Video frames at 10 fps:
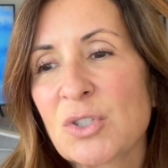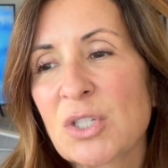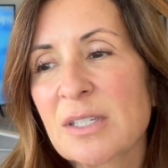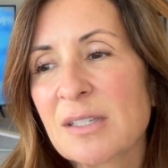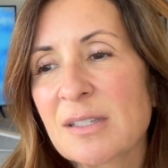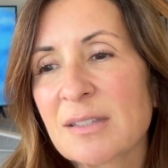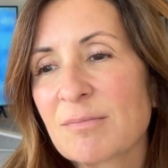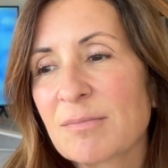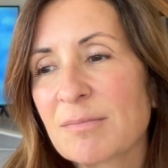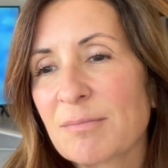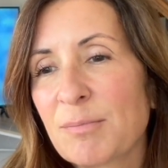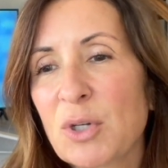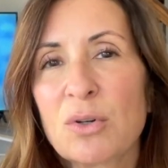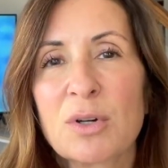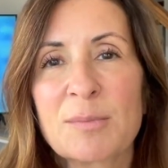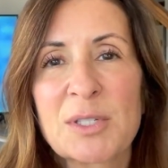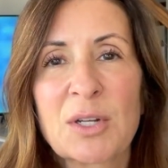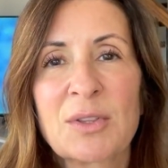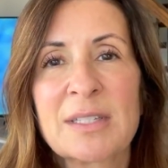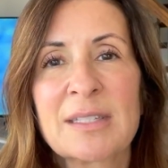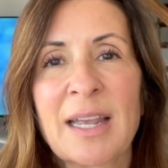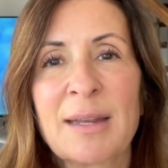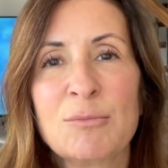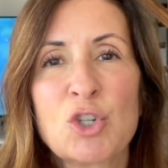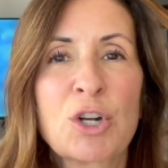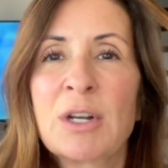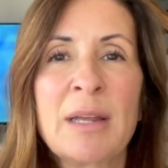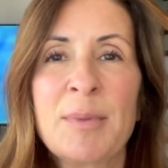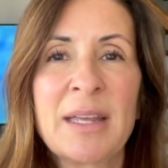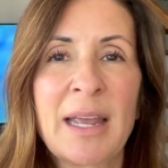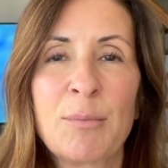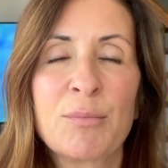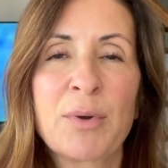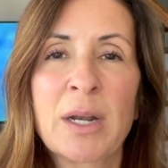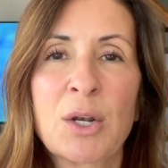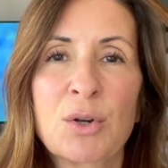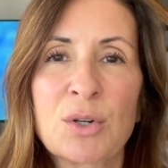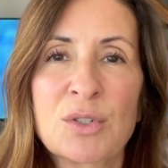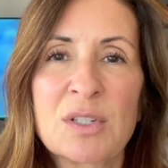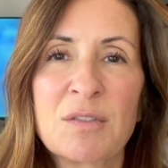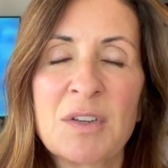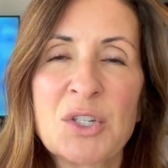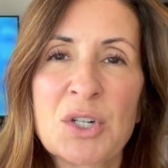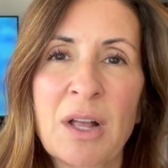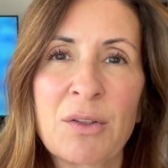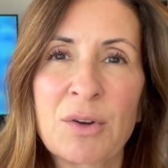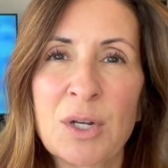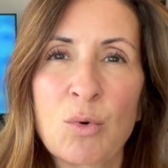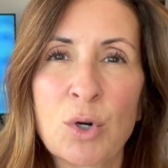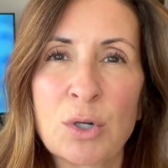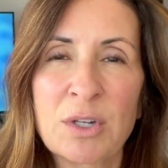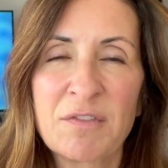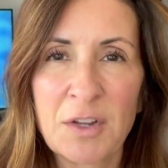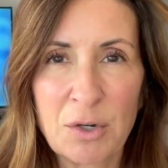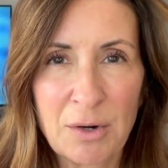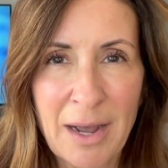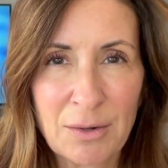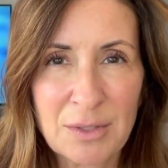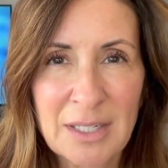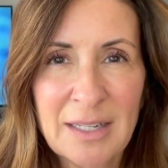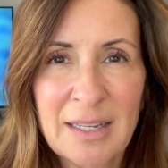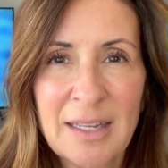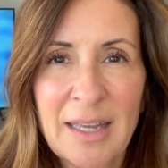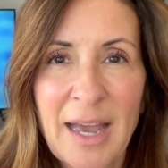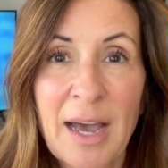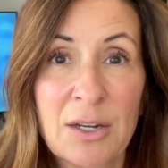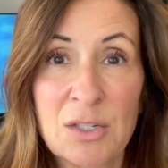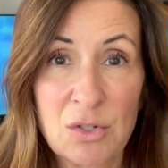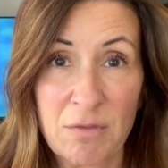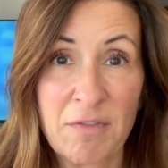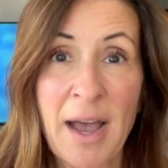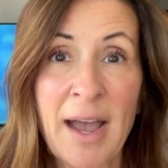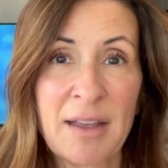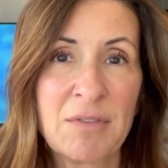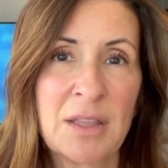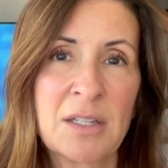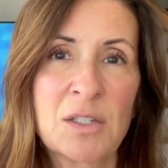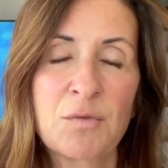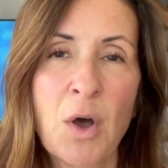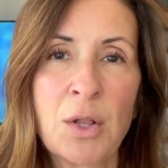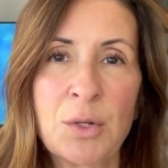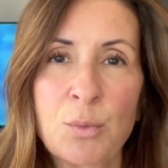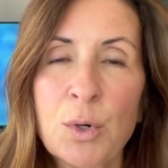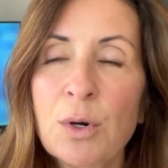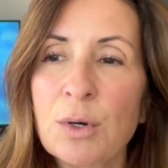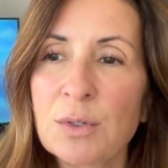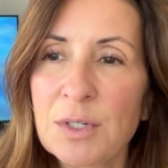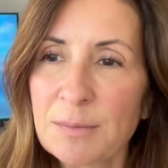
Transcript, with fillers: just pilgrims on the same journey became predators of each other in order to figure out how to survive in this fallen world.